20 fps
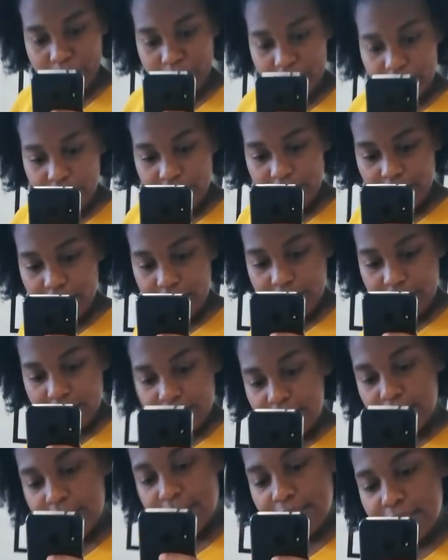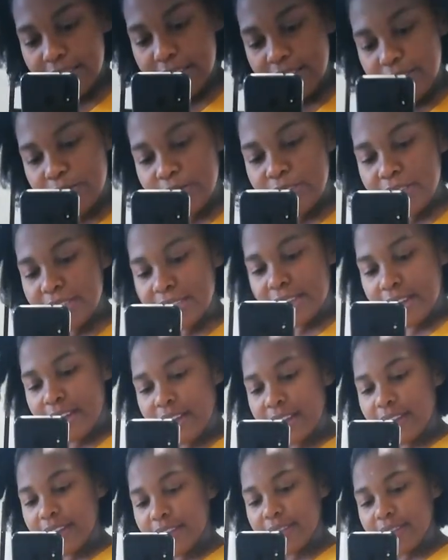there it is. The
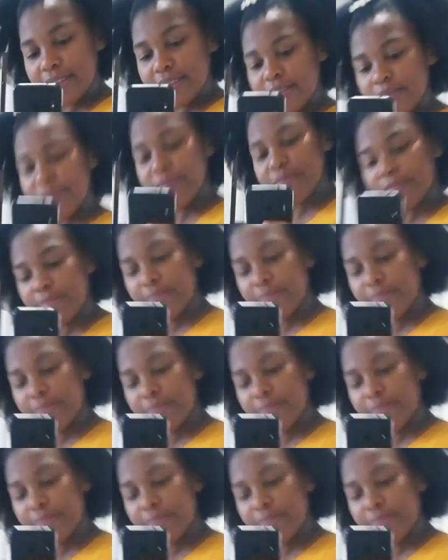results.